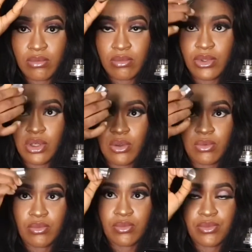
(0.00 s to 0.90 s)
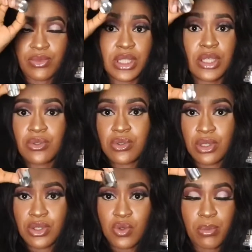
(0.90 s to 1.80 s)
you know, sealed. So
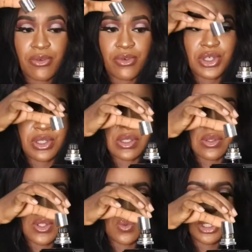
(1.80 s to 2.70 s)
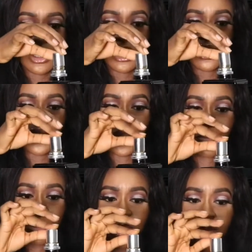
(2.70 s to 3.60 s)
there's no perforations on this one, and then you just
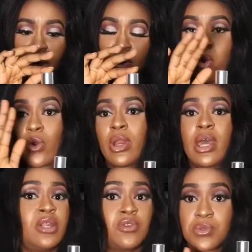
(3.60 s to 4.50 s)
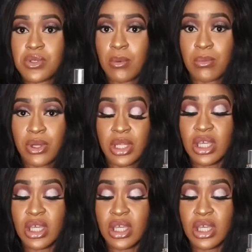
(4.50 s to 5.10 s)
put it back on and it'll stop burning.